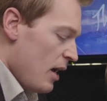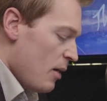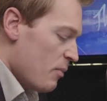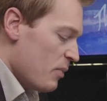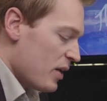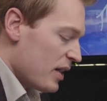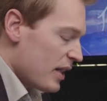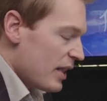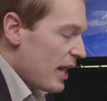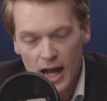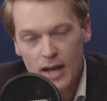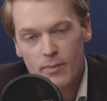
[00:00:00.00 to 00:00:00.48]

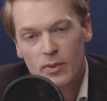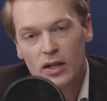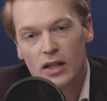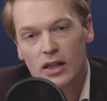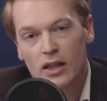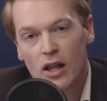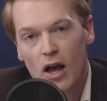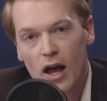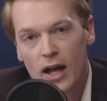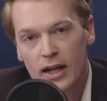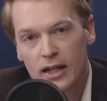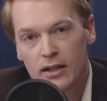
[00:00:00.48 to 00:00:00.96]
But Labor
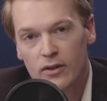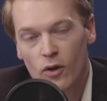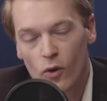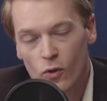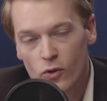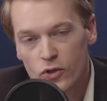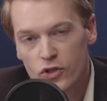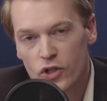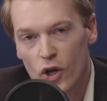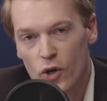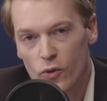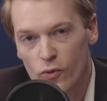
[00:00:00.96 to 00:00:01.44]

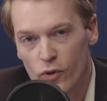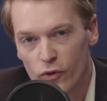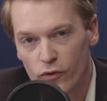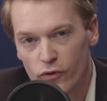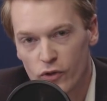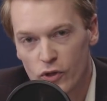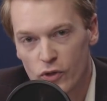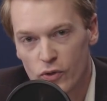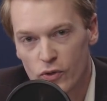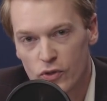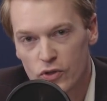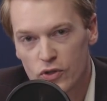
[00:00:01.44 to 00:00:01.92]
also
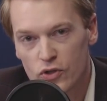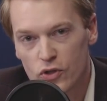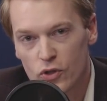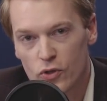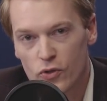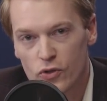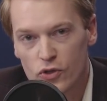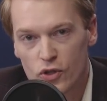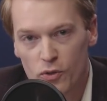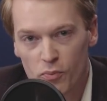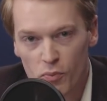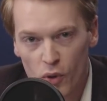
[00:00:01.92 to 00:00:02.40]
refused
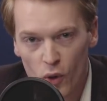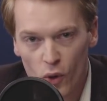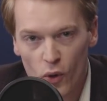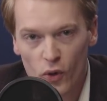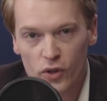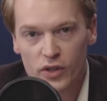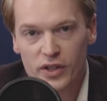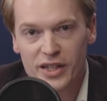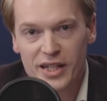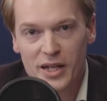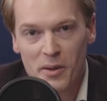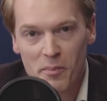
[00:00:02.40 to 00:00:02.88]
to
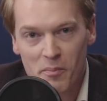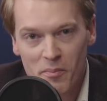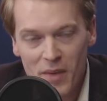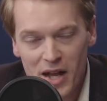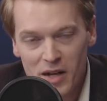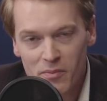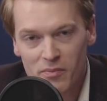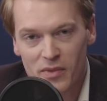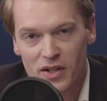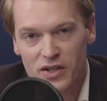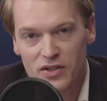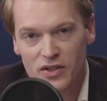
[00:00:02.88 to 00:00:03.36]
support the
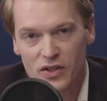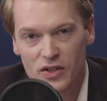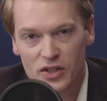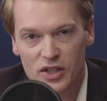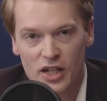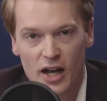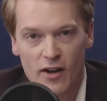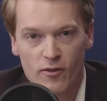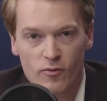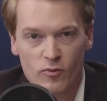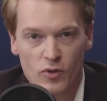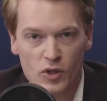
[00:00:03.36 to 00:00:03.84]
amendments that the
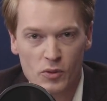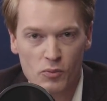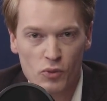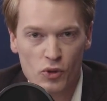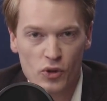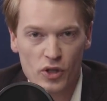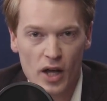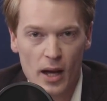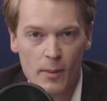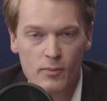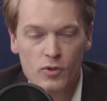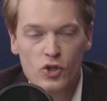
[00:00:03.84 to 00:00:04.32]
government
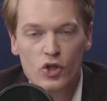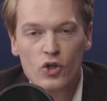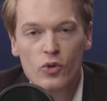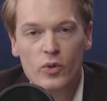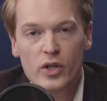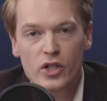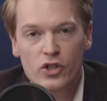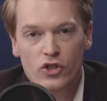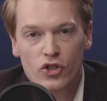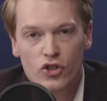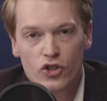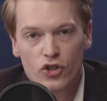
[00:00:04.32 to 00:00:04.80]
put up
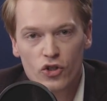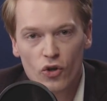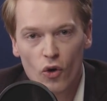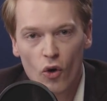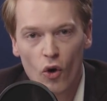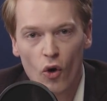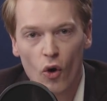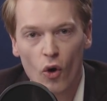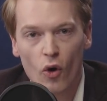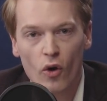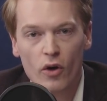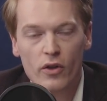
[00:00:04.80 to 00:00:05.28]
to
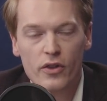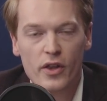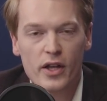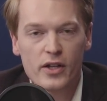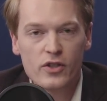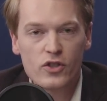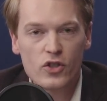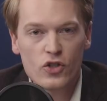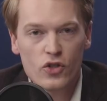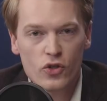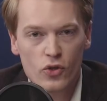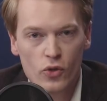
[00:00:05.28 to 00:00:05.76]
ensure
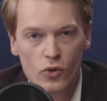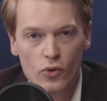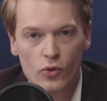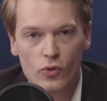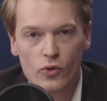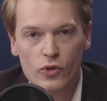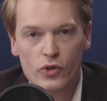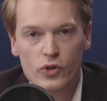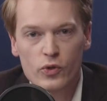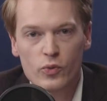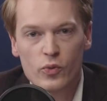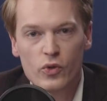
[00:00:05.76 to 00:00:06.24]
that
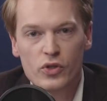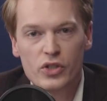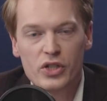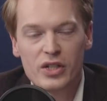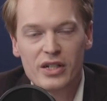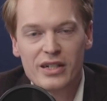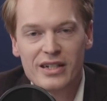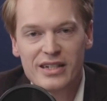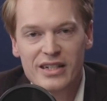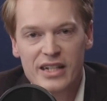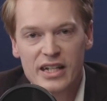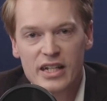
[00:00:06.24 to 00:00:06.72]
schools would
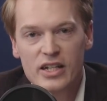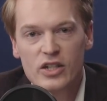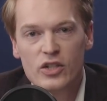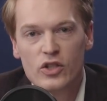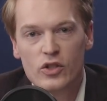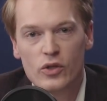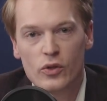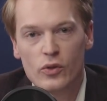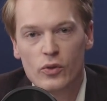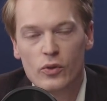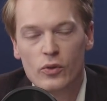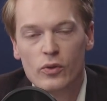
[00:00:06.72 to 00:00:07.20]

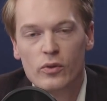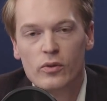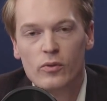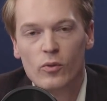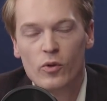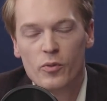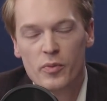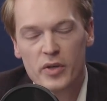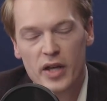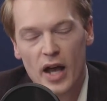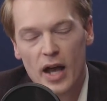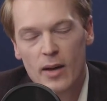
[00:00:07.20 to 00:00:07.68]

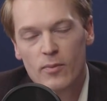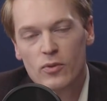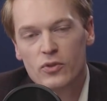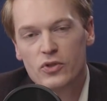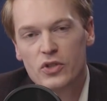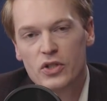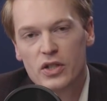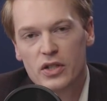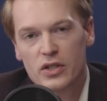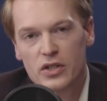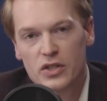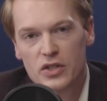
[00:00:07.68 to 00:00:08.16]
be able
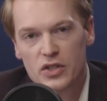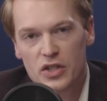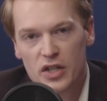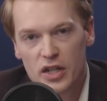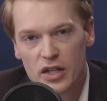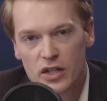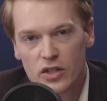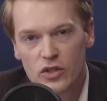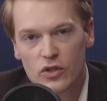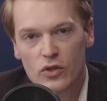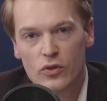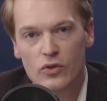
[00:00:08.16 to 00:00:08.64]
to
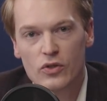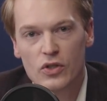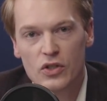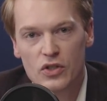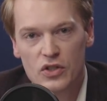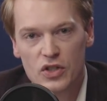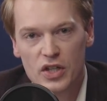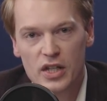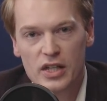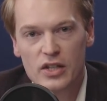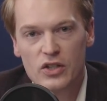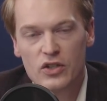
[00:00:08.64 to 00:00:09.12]
continue to
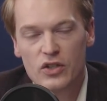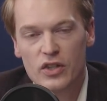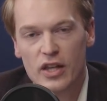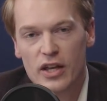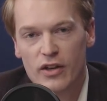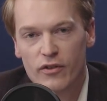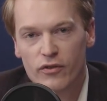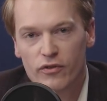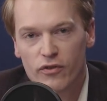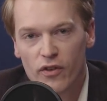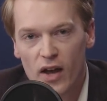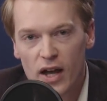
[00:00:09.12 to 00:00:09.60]
teach
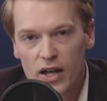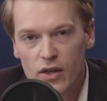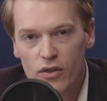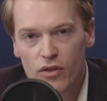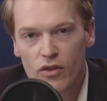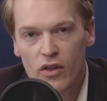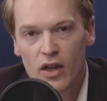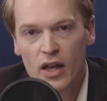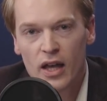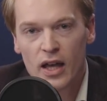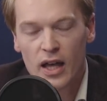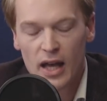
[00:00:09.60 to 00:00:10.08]
their
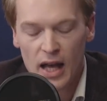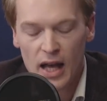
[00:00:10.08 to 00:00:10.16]
faith